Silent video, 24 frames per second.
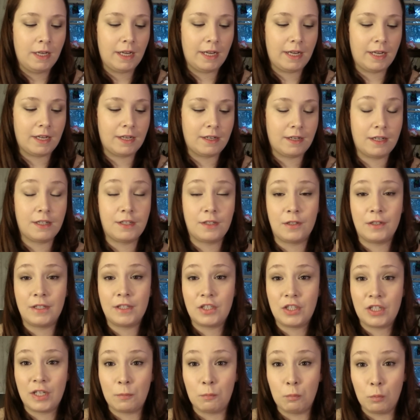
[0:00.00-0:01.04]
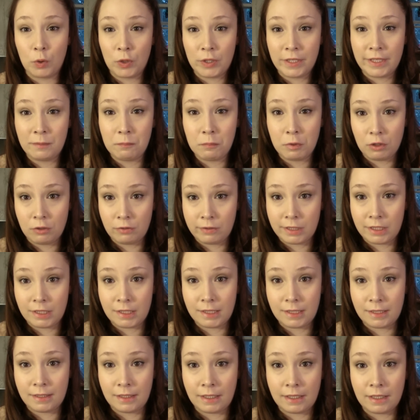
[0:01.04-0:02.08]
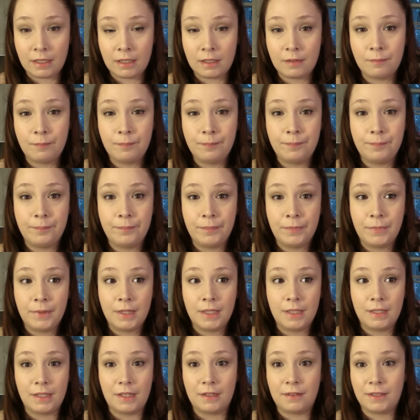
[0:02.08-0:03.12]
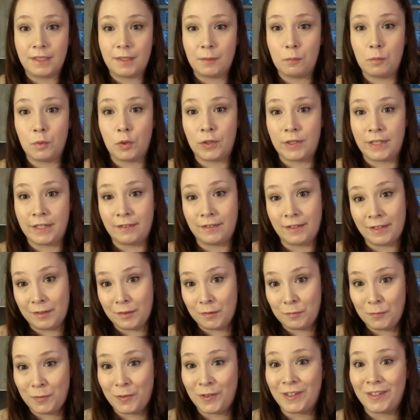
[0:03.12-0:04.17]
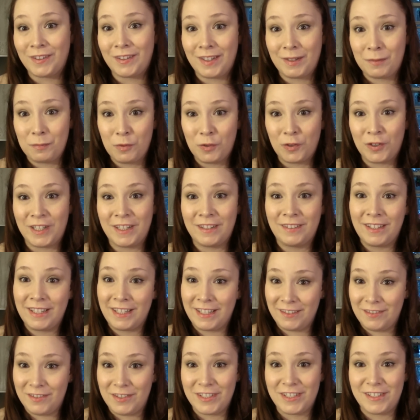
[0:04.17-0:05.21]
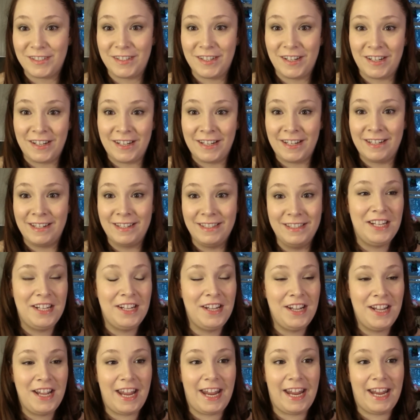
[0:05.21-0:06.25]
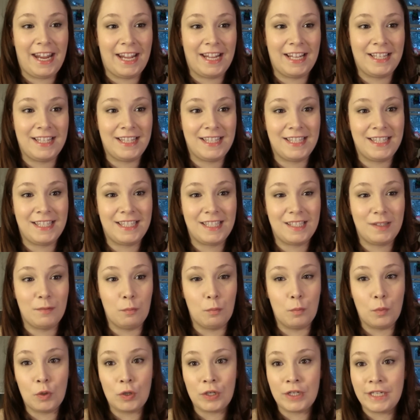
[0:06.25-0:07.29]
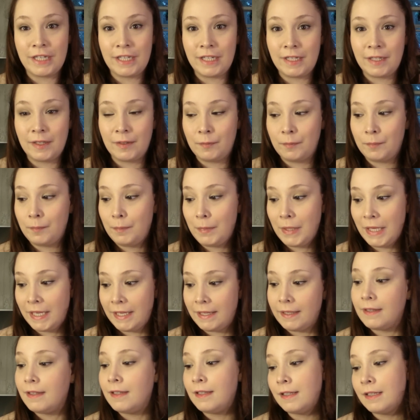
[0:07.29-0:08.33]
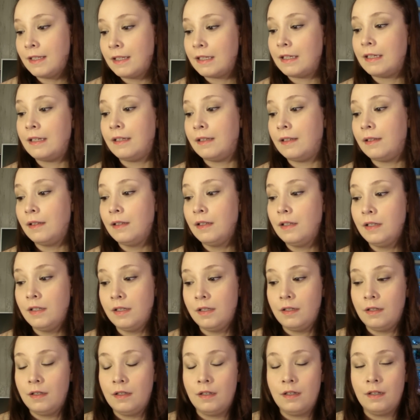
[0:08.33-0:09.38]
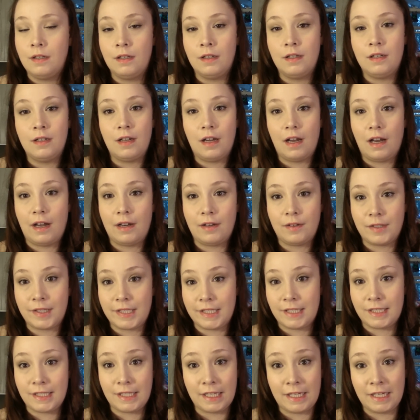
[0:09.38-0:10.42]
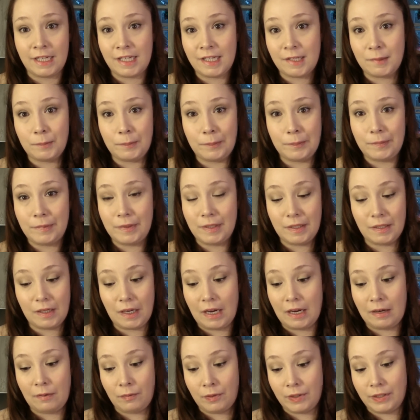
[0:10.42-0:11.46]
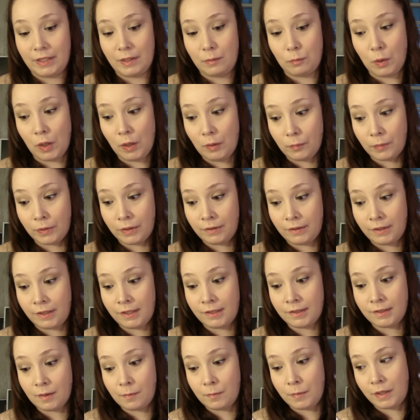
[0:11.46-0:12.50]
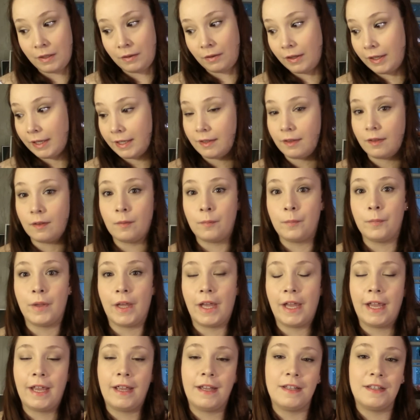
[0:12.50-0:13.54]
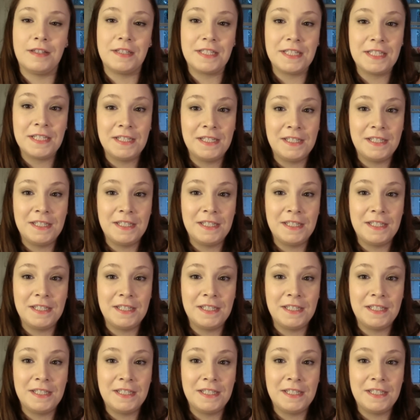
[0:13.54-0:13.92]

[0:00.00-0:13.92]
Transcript: and I saw that she had mourning brooches in there not like morning like good morning like mourning like you just died and mourning pins and I was just like I really want one of these let me look at them and